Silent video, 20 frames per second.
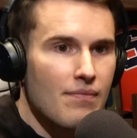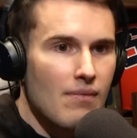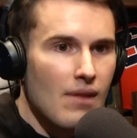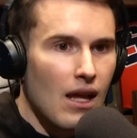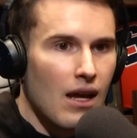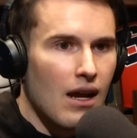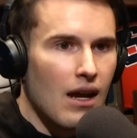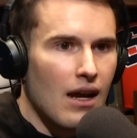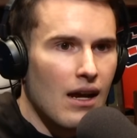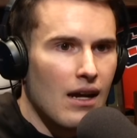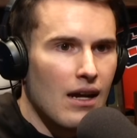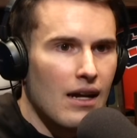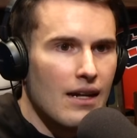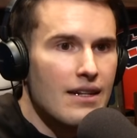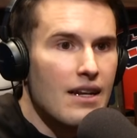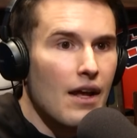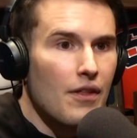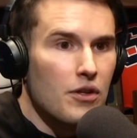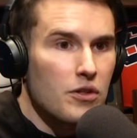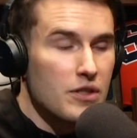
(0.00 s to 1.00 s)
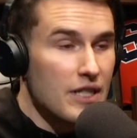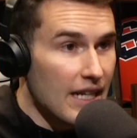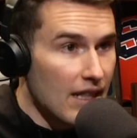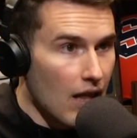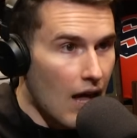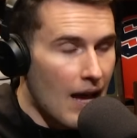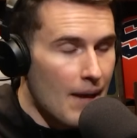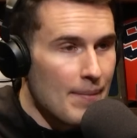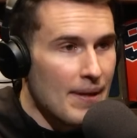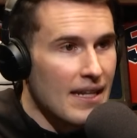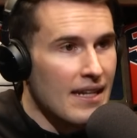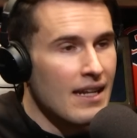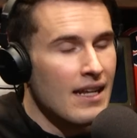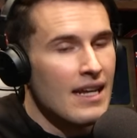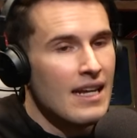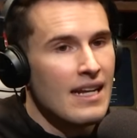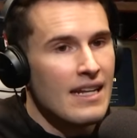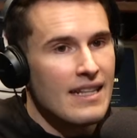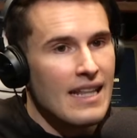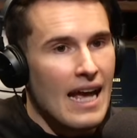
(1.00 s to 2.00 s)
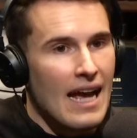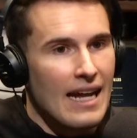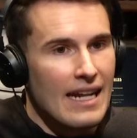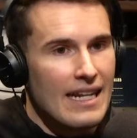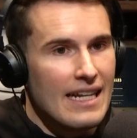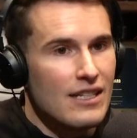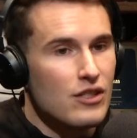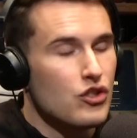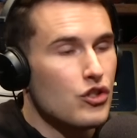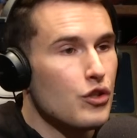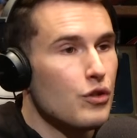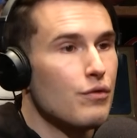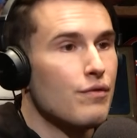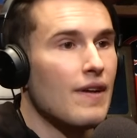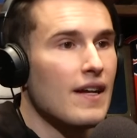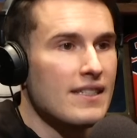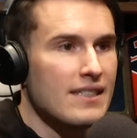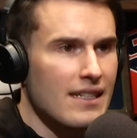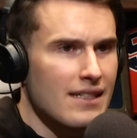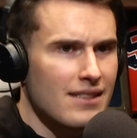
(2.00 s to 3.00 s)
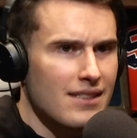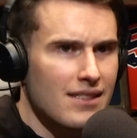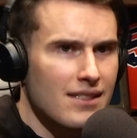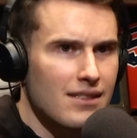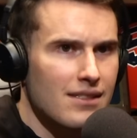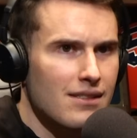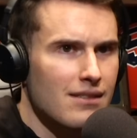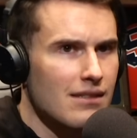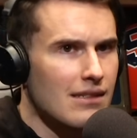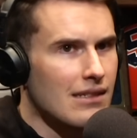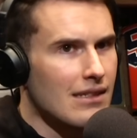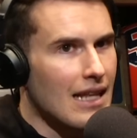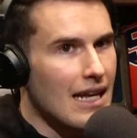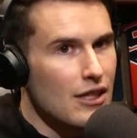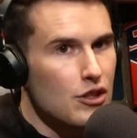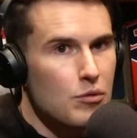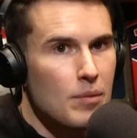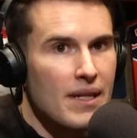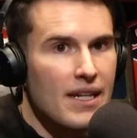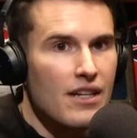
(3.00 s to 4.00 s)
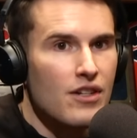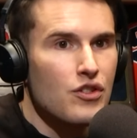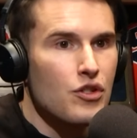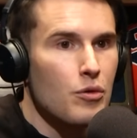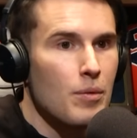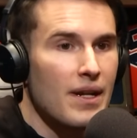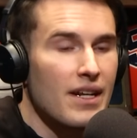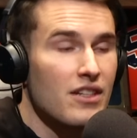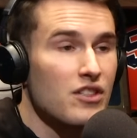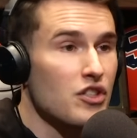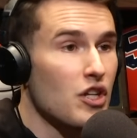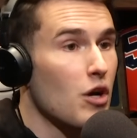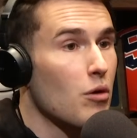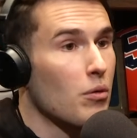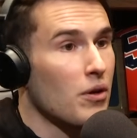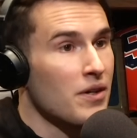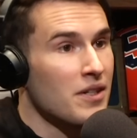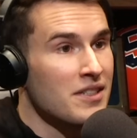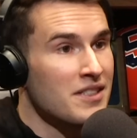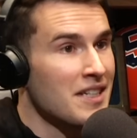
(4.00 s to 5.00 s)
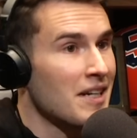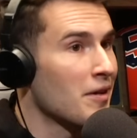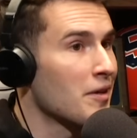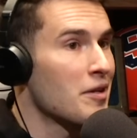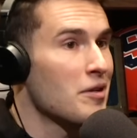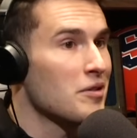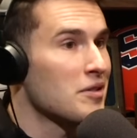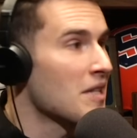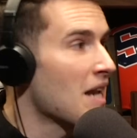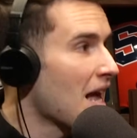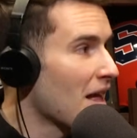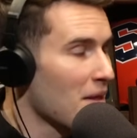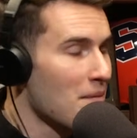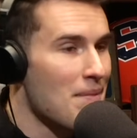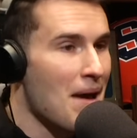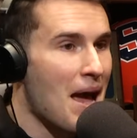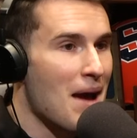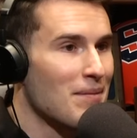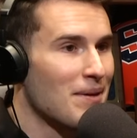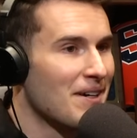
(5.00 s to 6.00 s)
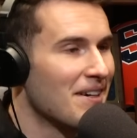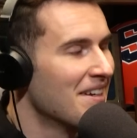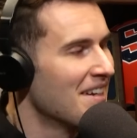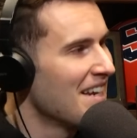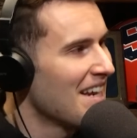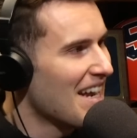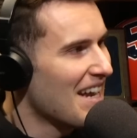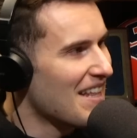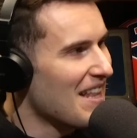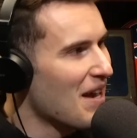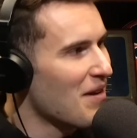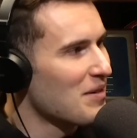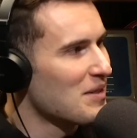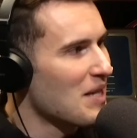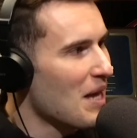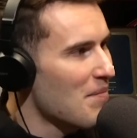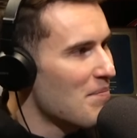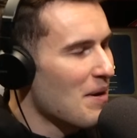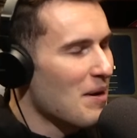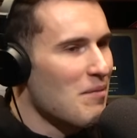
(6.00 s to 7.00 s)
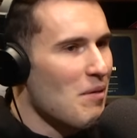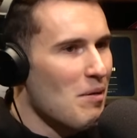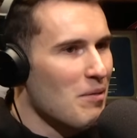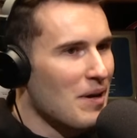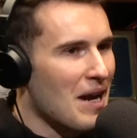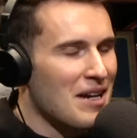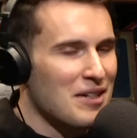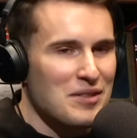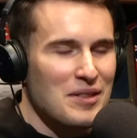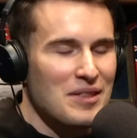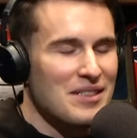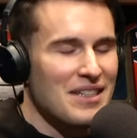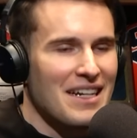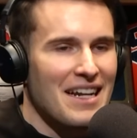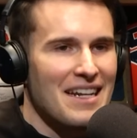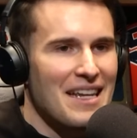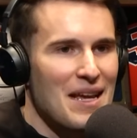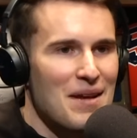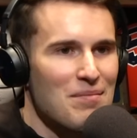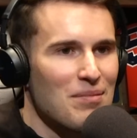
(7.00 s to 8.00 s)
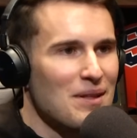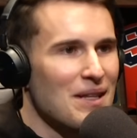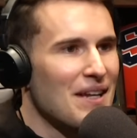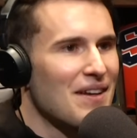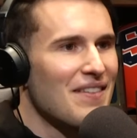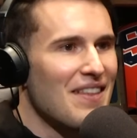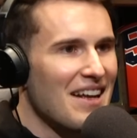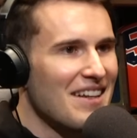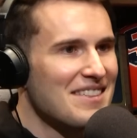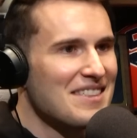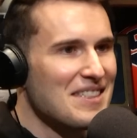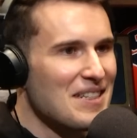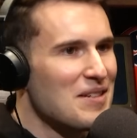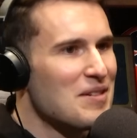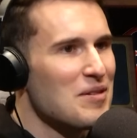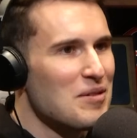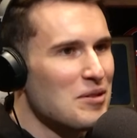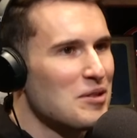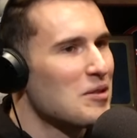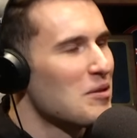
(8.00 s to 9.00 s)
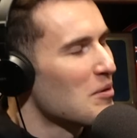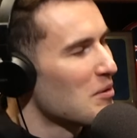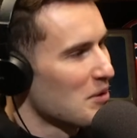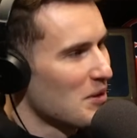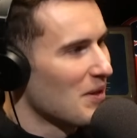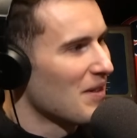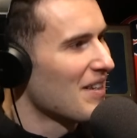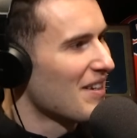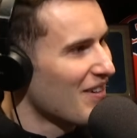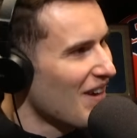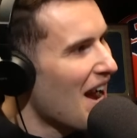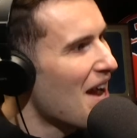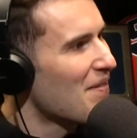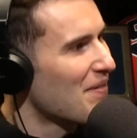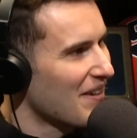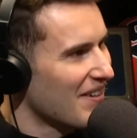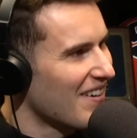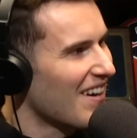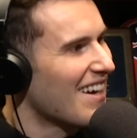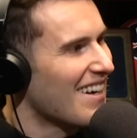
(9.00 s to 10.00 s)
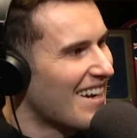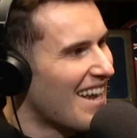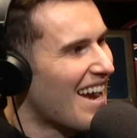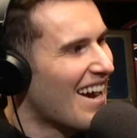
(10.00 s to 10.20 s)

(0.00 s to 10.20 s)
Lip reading: another D lineman that his 2 visits last weekend, 2 weekends ago, were to Syracuse and Alabama. And that was that big one where Ashley's like, I can't believe that's the 2 schools on the graphic right now.